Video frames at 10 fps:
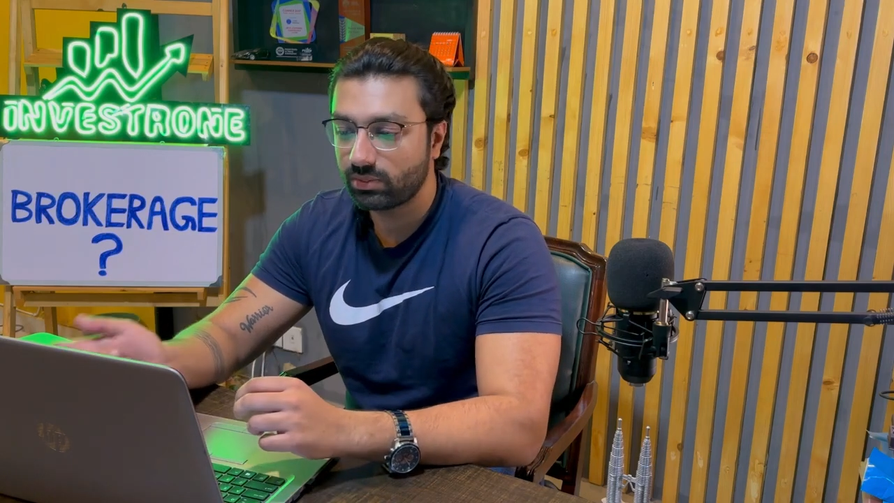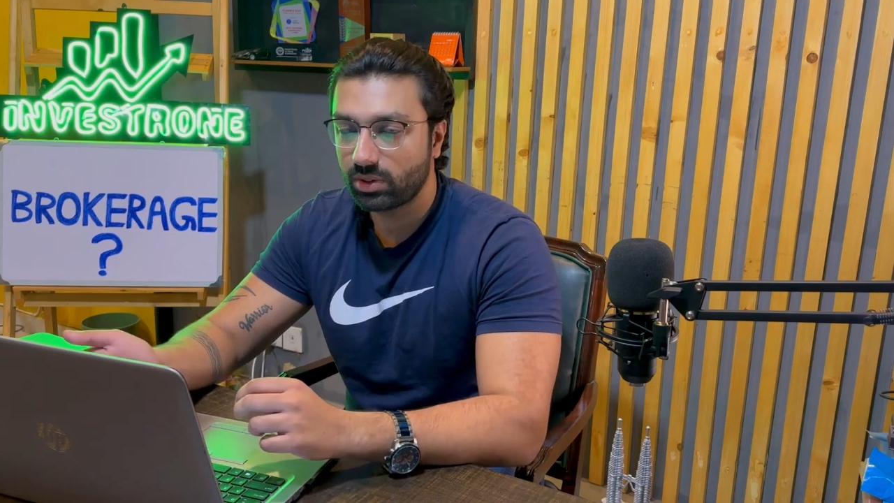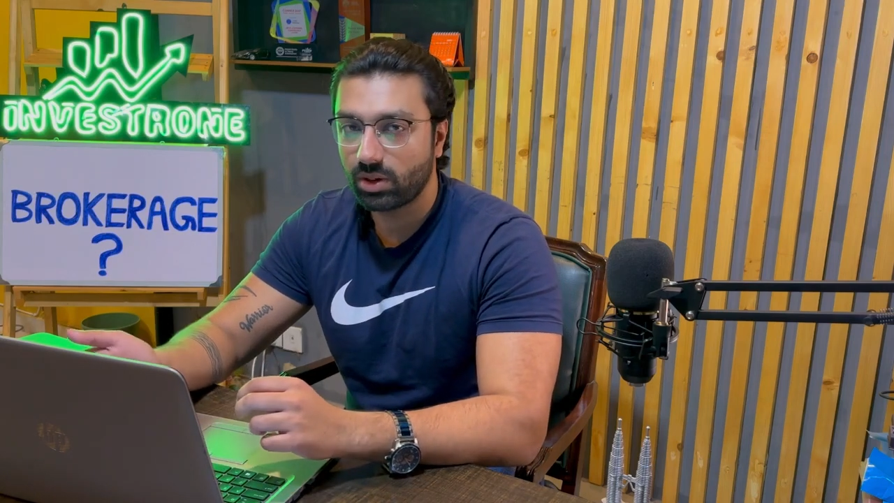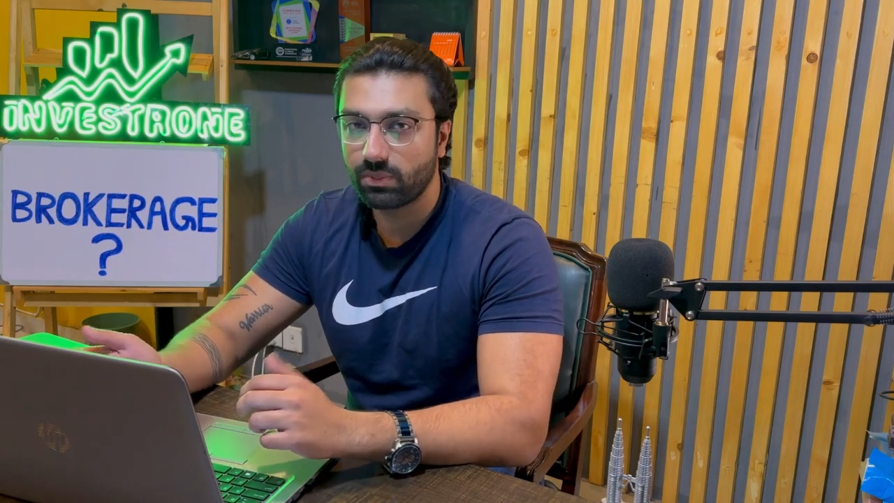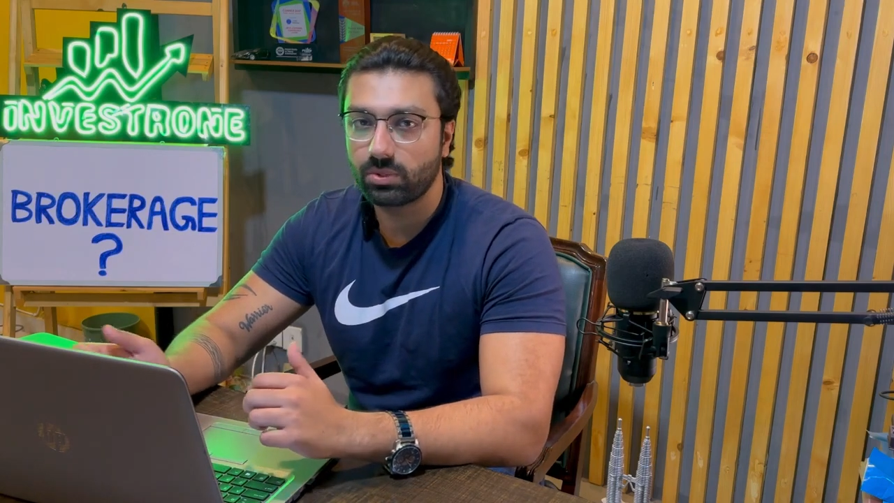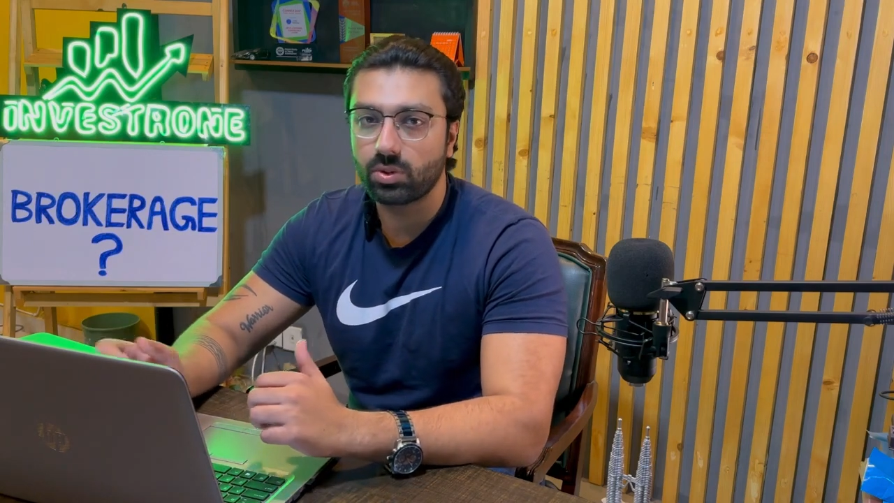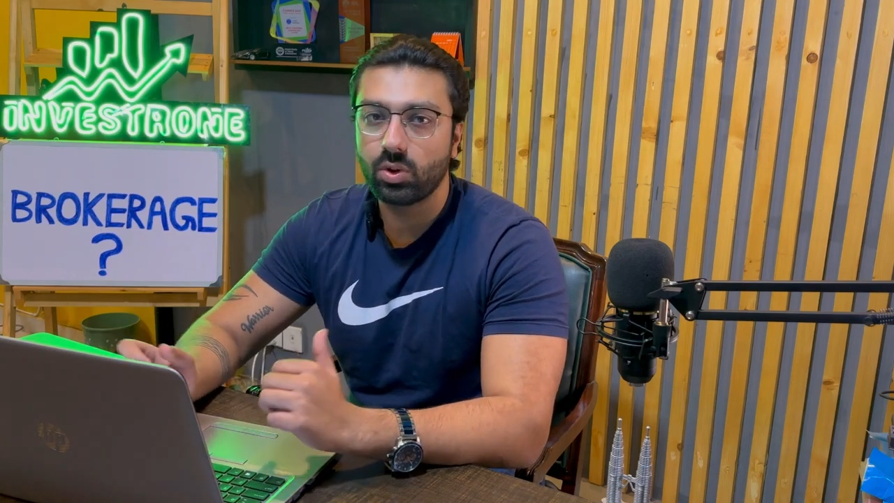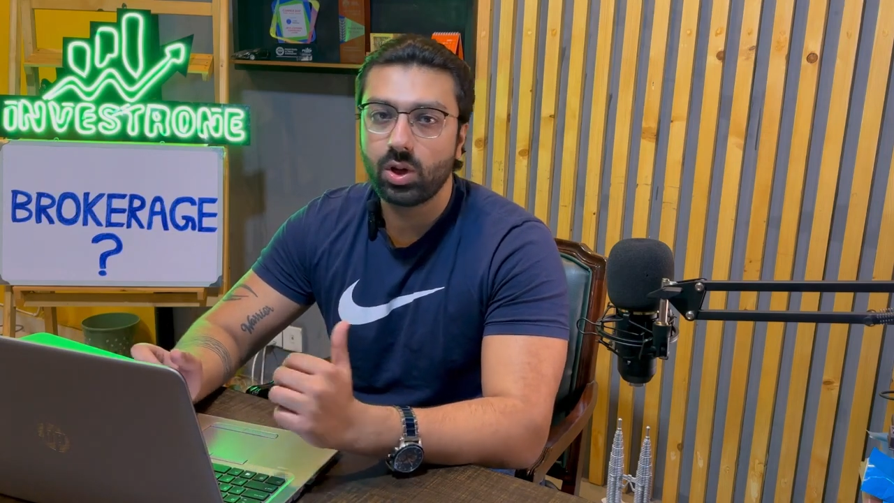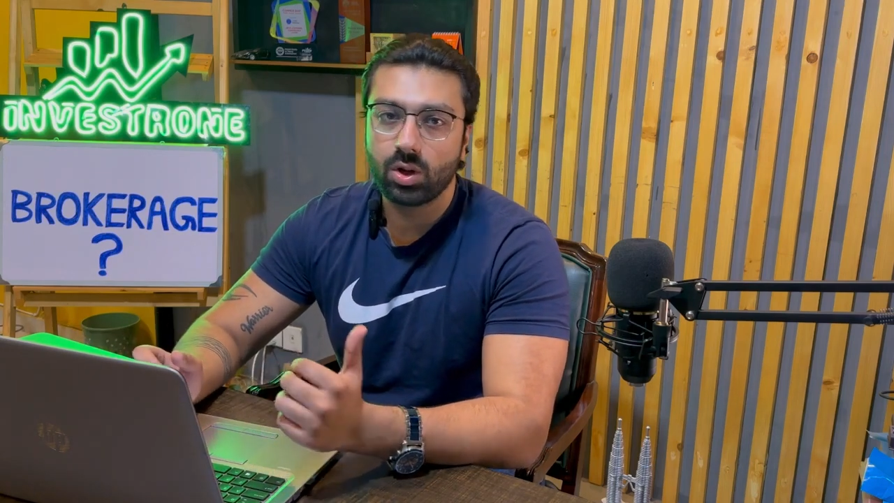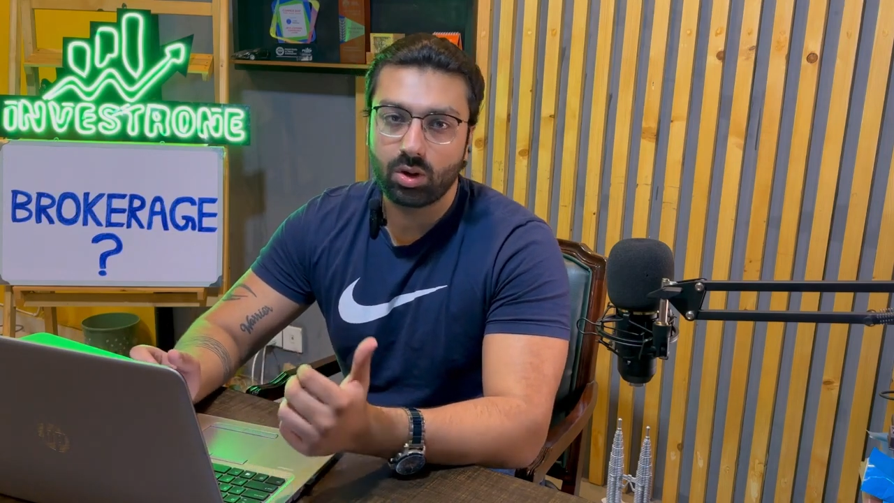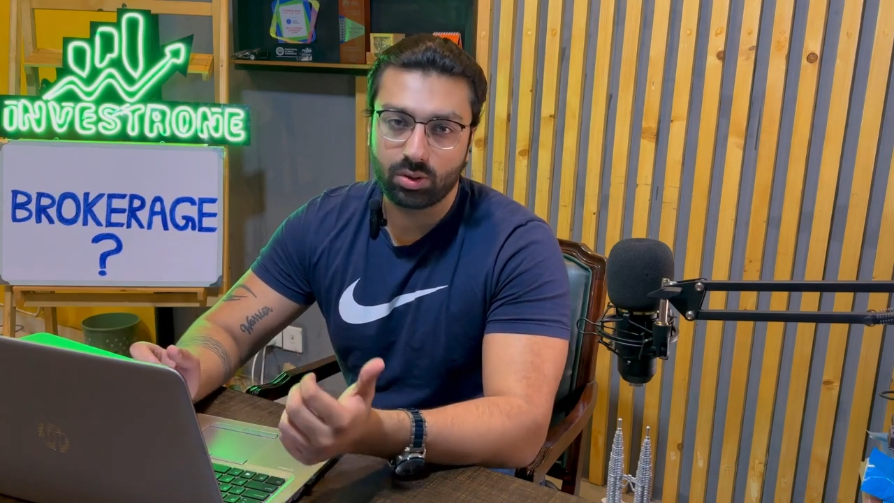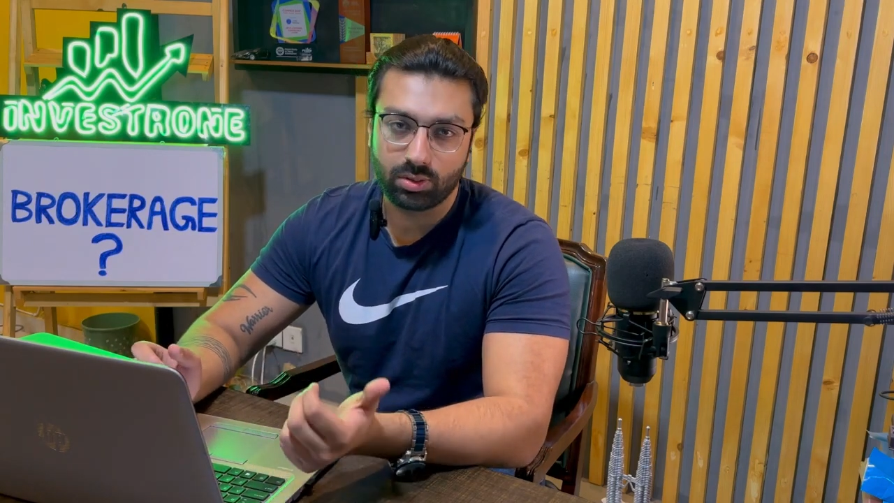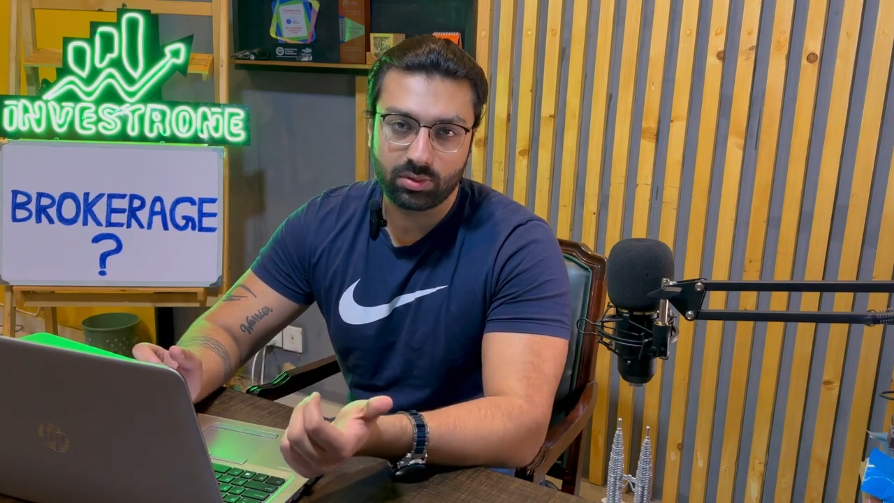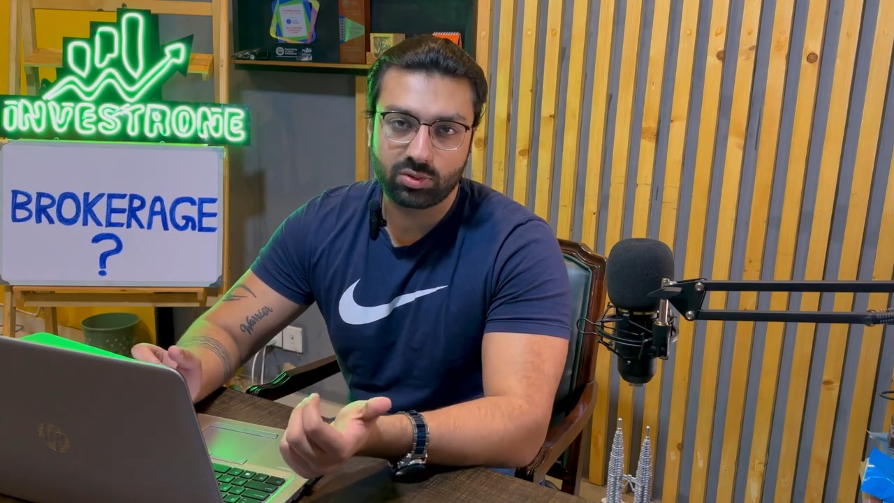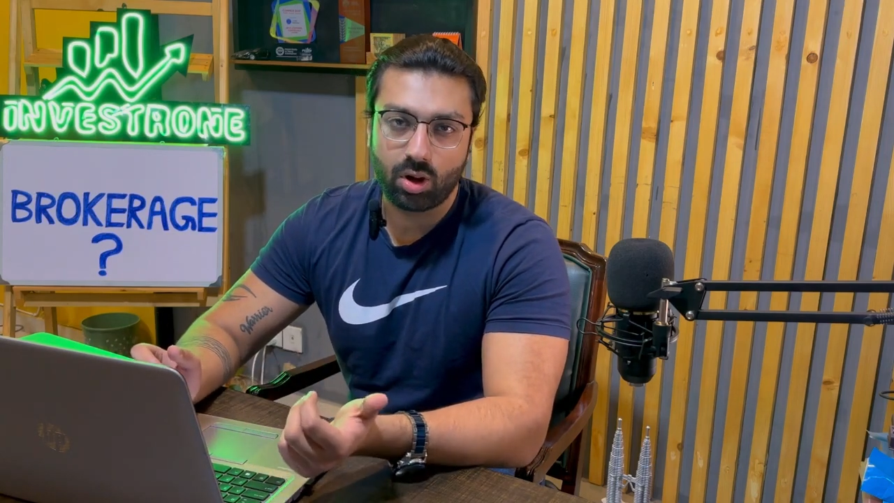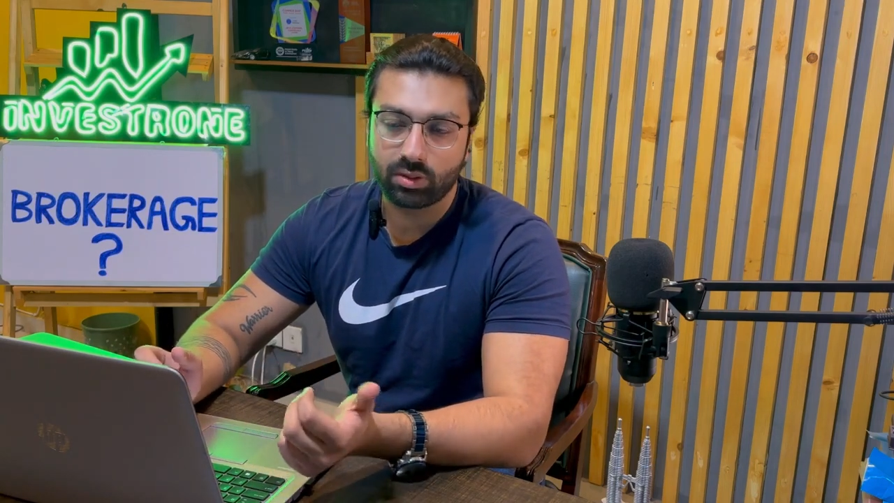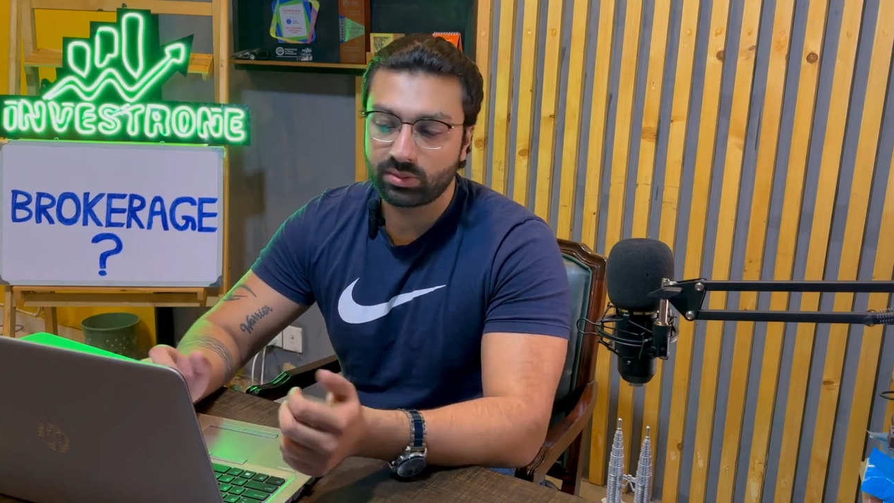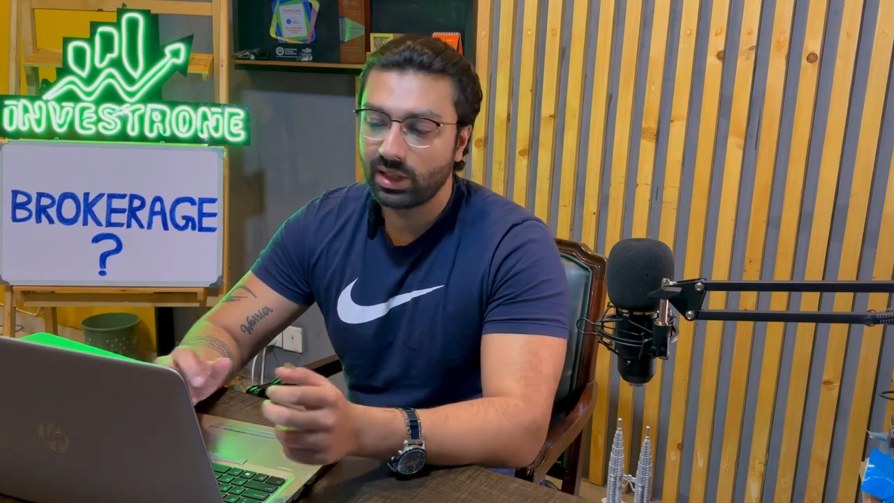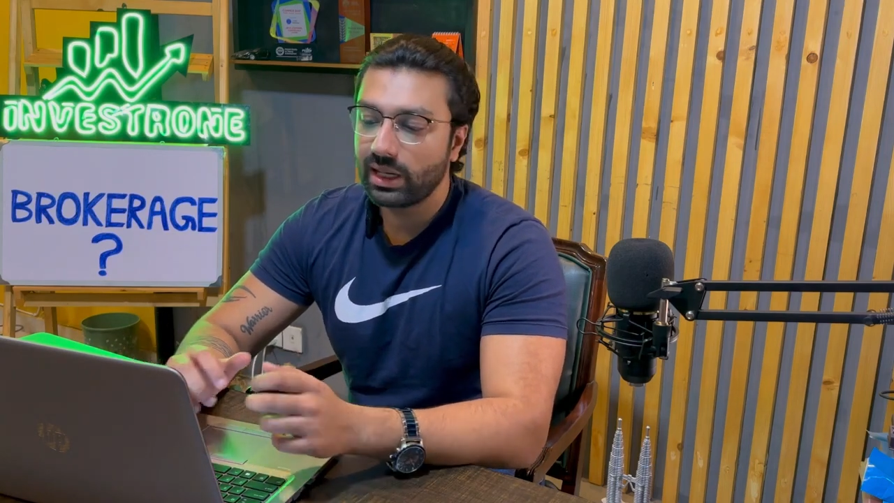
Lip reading: crypto or stocks.